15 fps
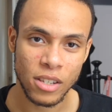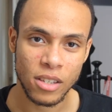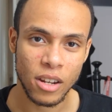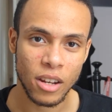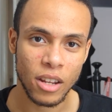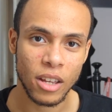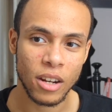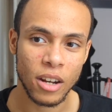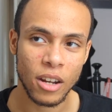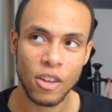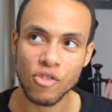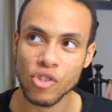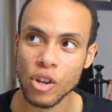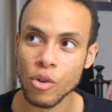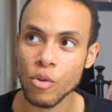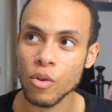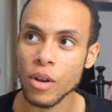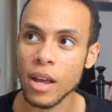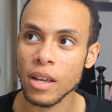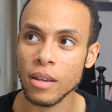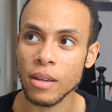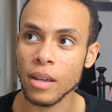in a nutshell, or
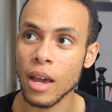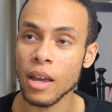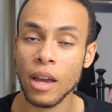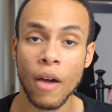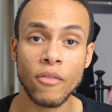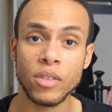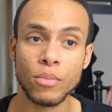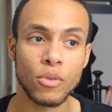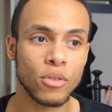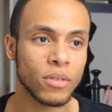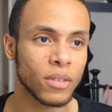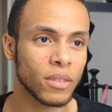like getting comfortable.